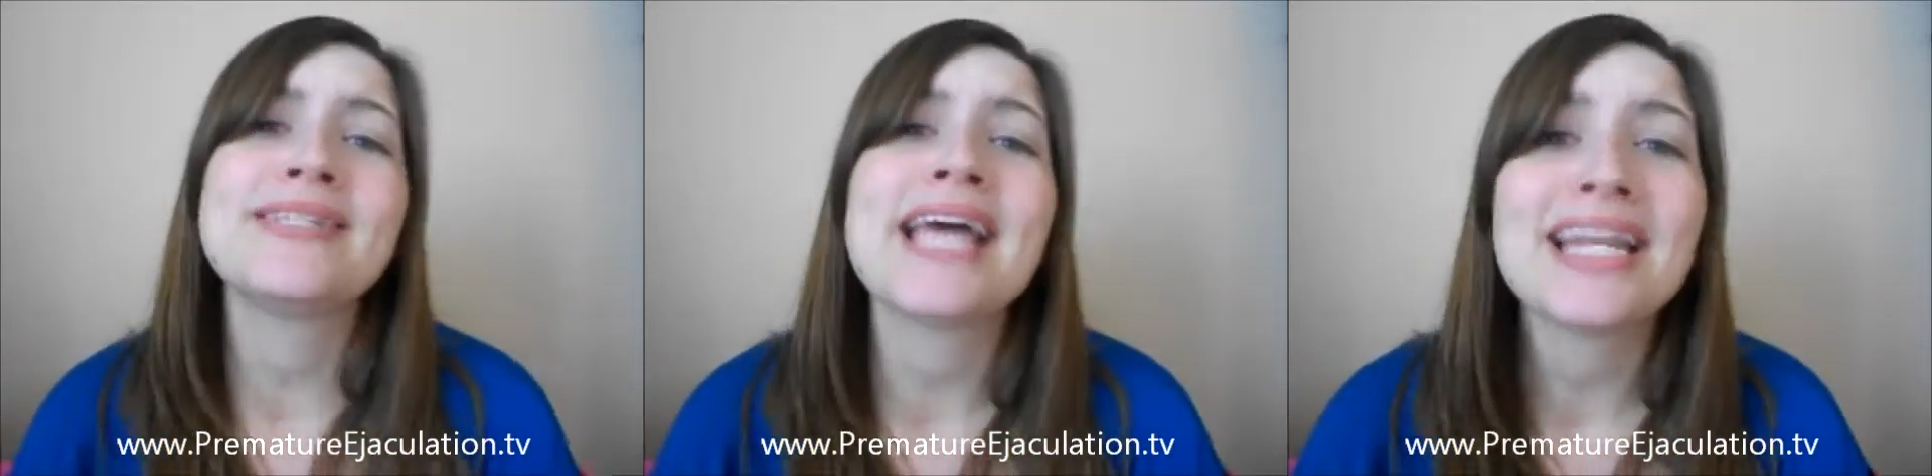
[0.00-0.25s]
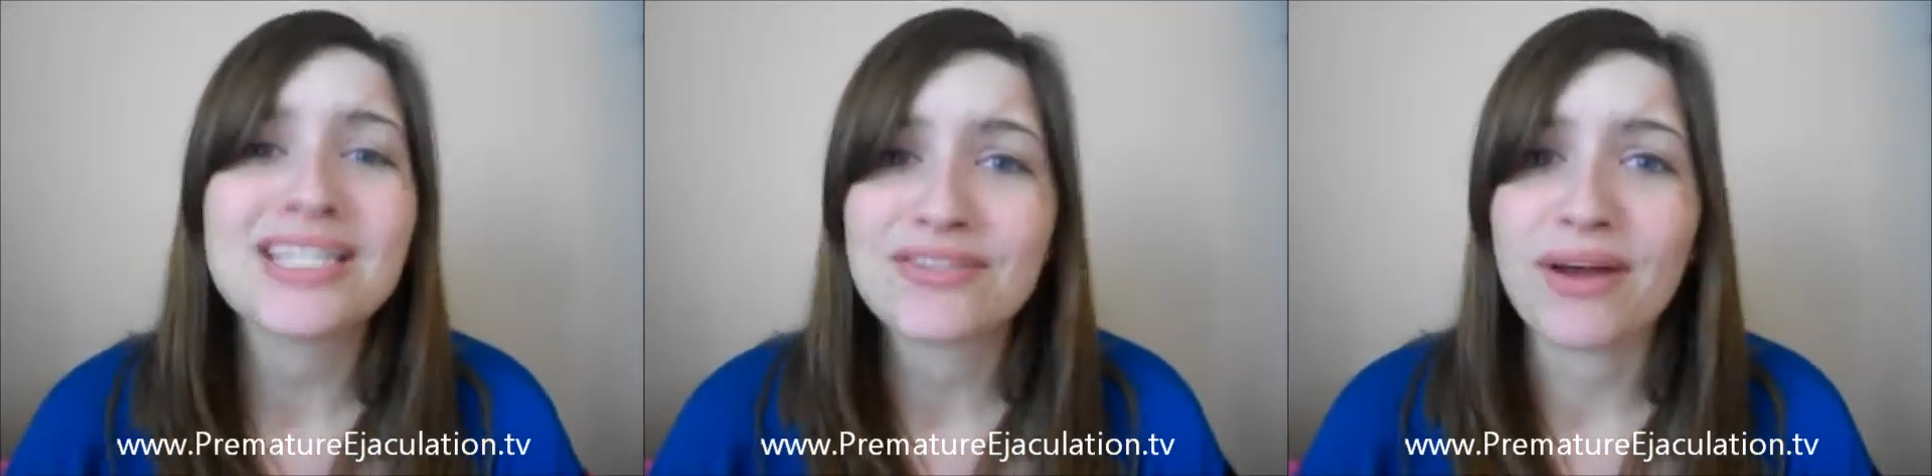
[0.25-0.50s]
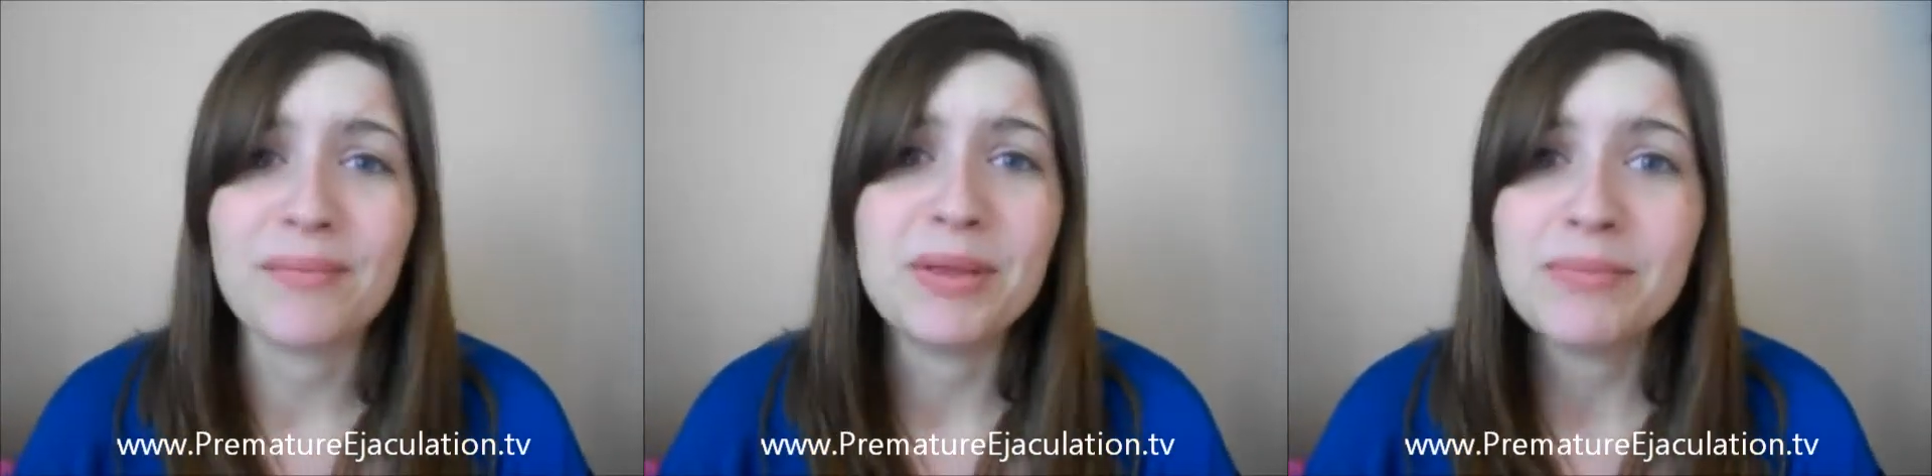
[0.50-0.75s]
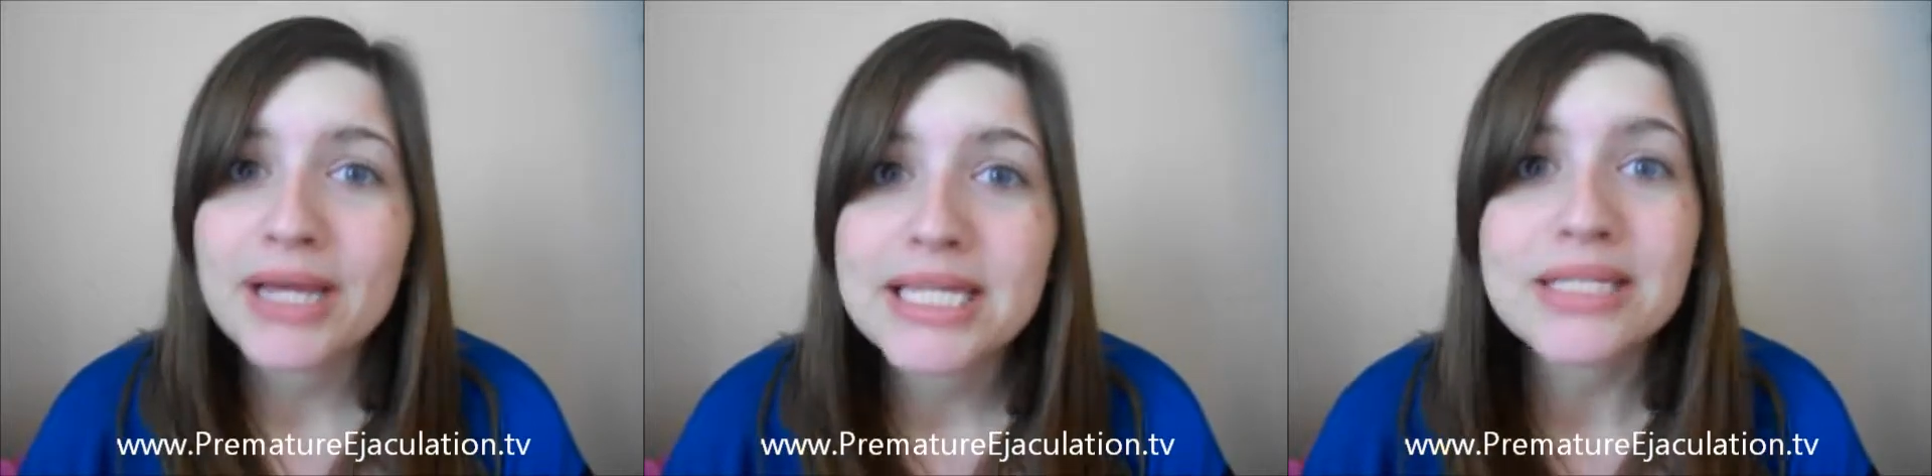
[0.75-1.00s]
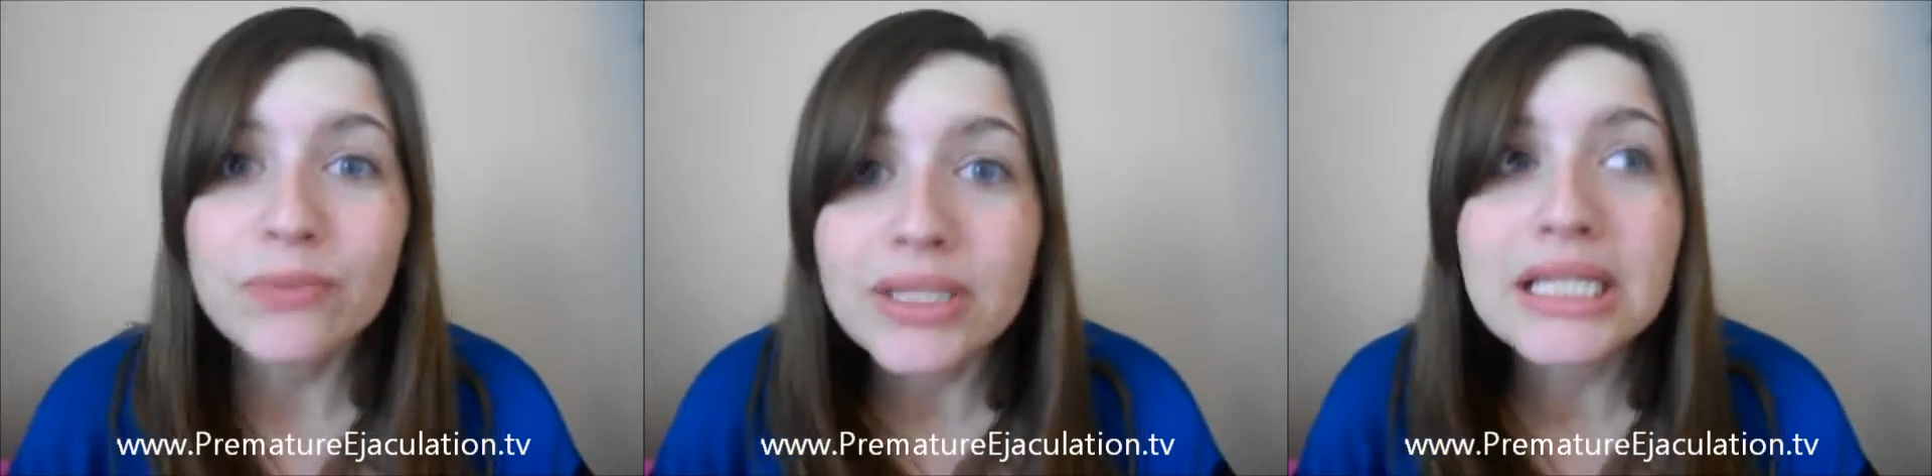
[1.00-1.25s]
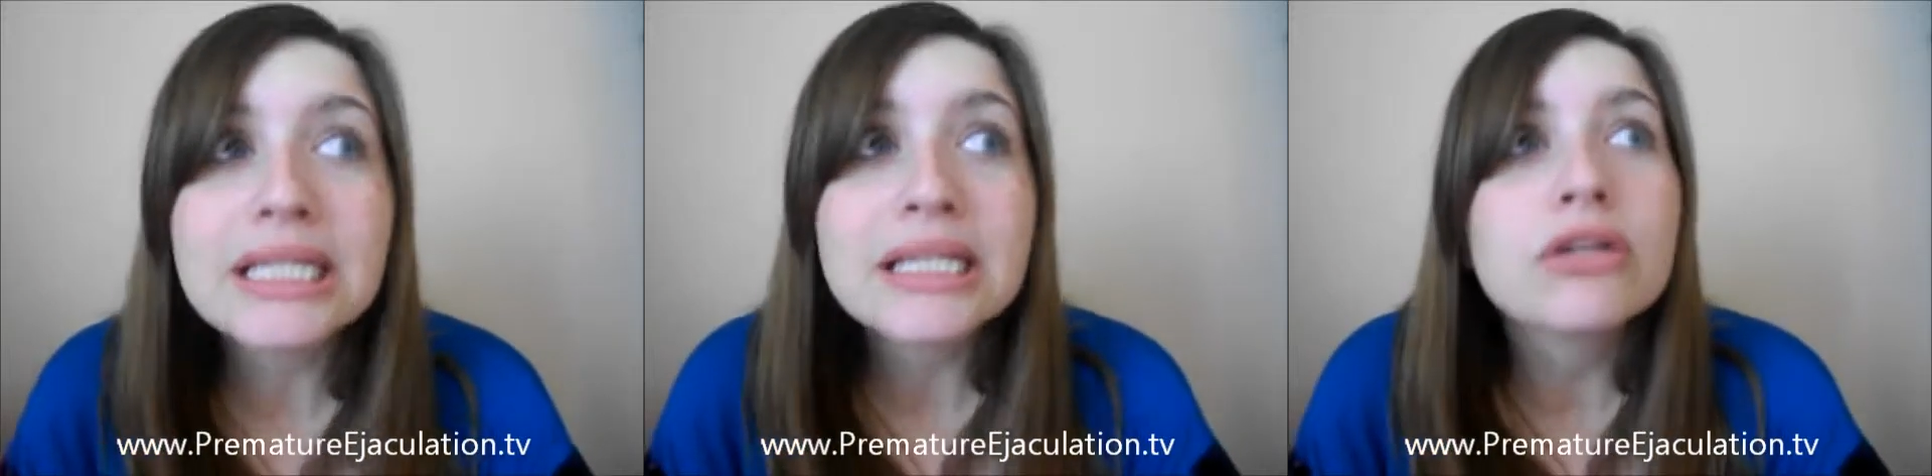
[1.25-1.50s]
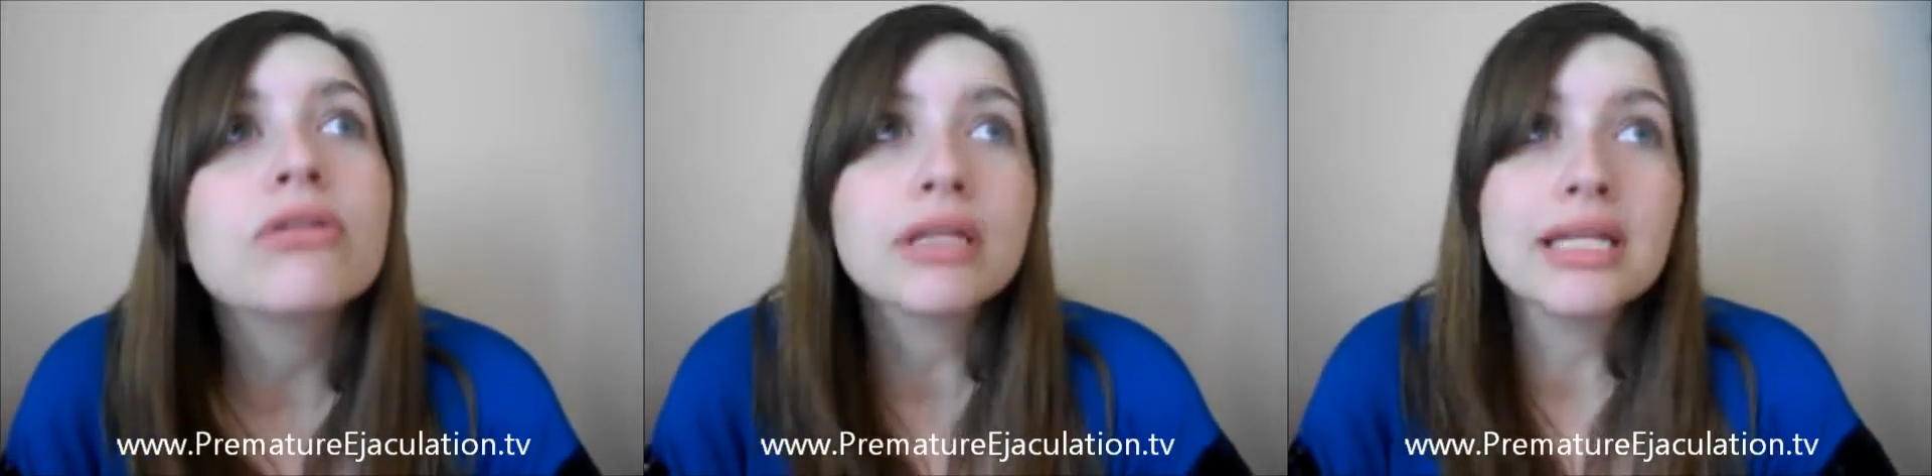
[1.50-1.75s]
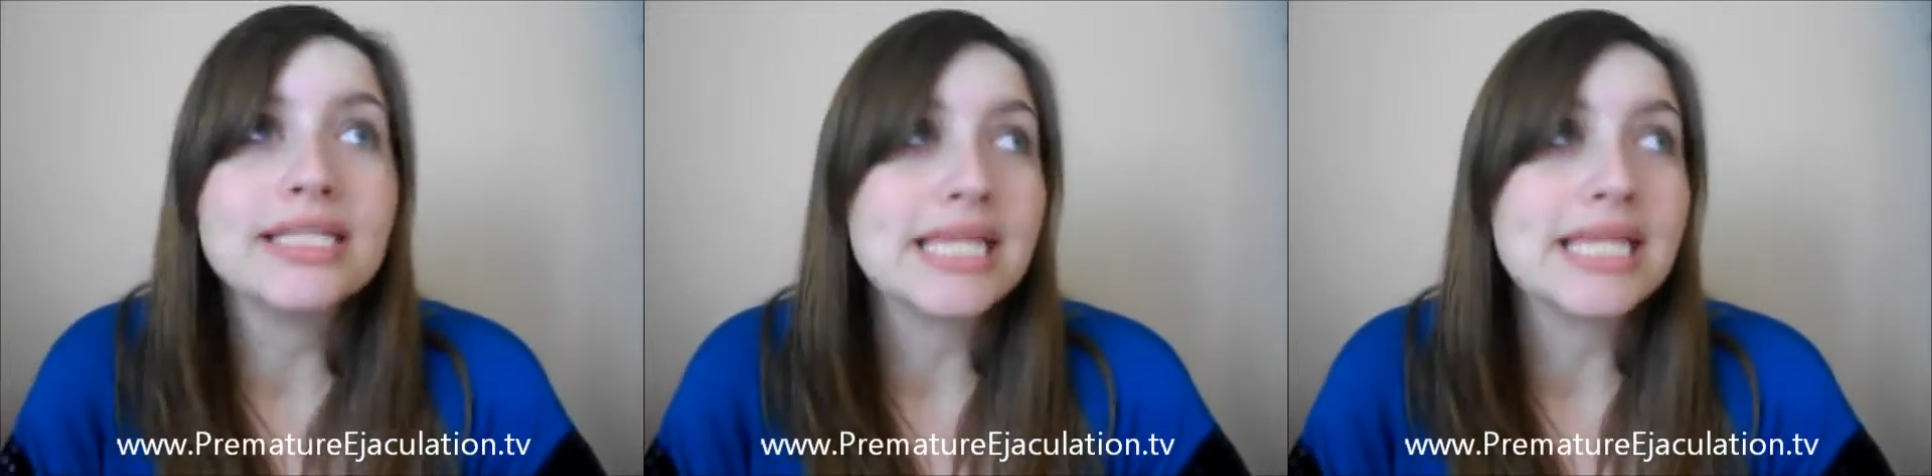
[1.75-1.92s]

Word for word: satisfy me because it would literally